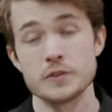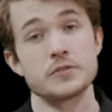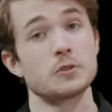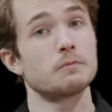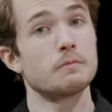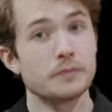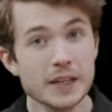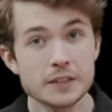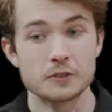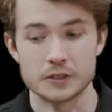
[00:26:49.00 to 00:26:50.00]
So
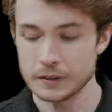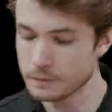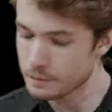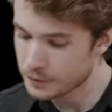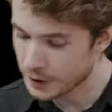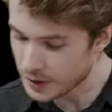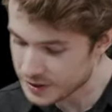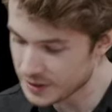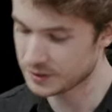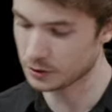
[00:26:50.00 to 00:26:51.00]
thankfully, there
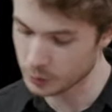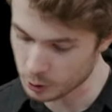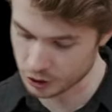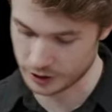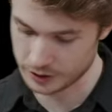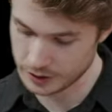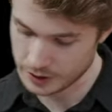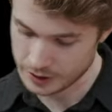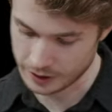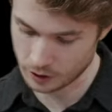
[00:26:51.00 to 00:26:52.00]
is a solution
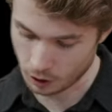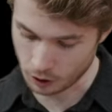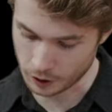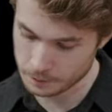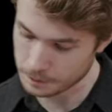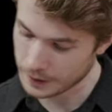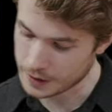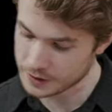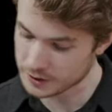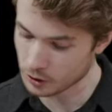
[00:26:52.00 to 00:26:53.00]
in R,
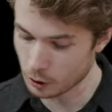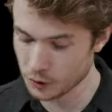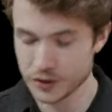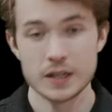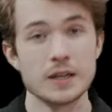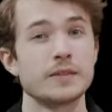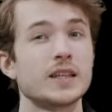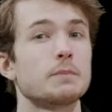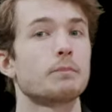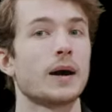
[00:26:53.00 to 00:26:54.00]
and this is called
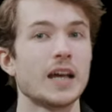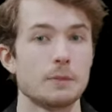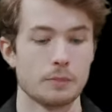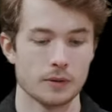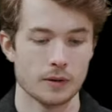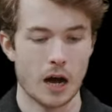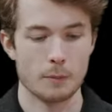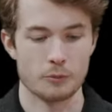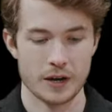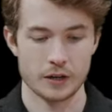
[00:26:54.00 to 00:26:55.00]
the pipe
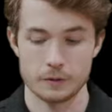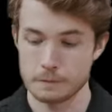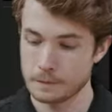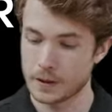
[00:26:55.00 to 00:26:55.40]
operator.